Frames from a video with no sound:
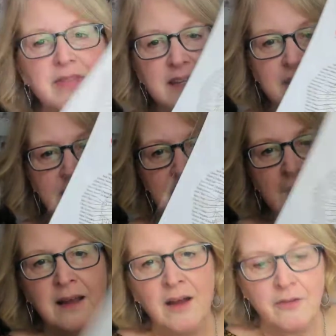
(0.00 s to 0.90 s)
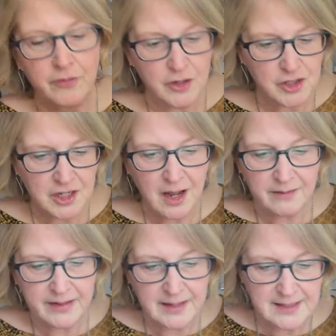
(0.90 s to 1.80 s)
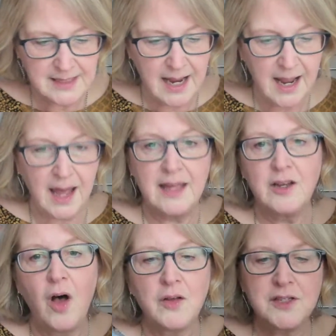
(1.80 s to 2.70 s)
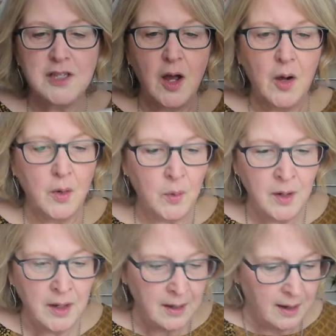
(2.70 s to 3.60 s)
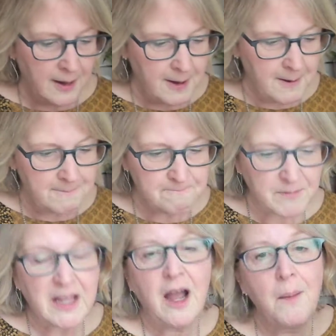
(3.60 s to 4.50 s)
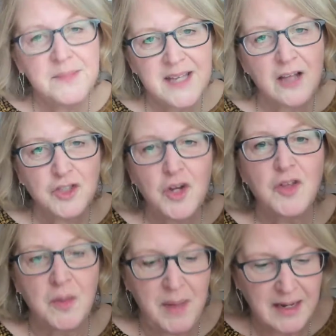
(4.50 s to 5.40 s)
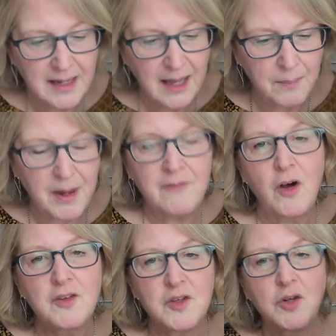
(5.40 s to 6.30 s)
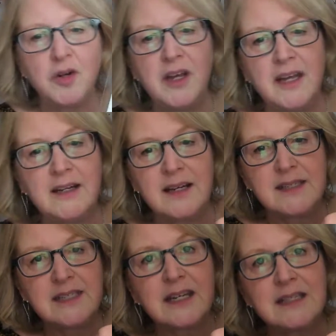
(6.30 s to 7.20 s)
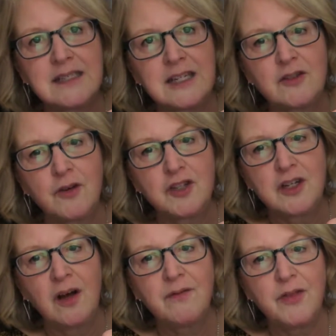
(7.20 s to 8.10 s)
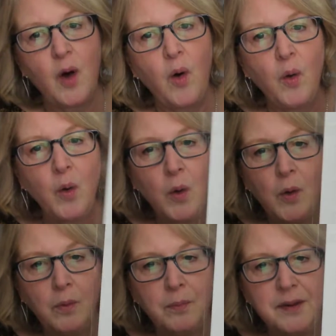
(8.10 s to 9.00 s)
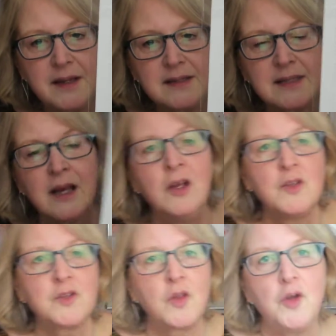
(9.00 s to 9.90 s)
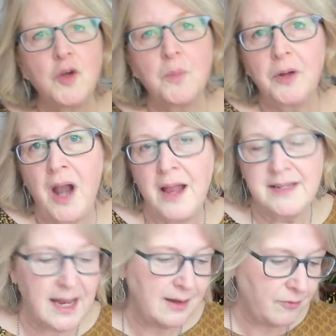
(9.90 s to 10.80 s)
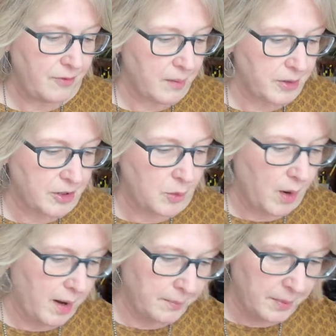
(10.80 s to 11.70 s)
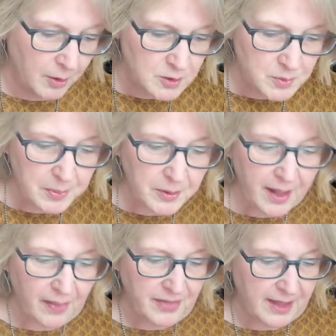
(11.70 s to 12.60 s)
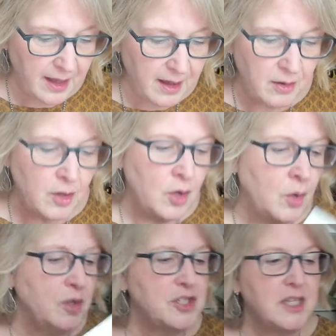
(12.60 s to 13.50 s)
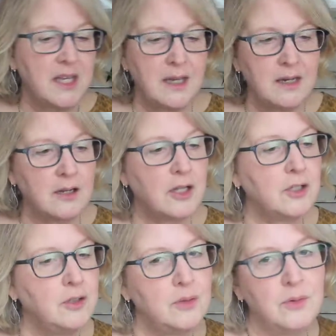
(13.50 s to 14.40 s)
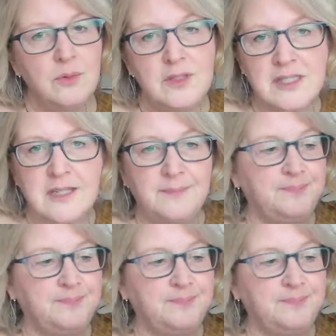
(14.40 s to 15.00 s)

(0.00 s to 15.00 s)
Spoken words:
this version of it, and also it comes, I'll show you the main kit, but I've also created a stick and stitch version of the whole piece so that you could put it onto any fabric you want. Most people get the kit, which the kit includes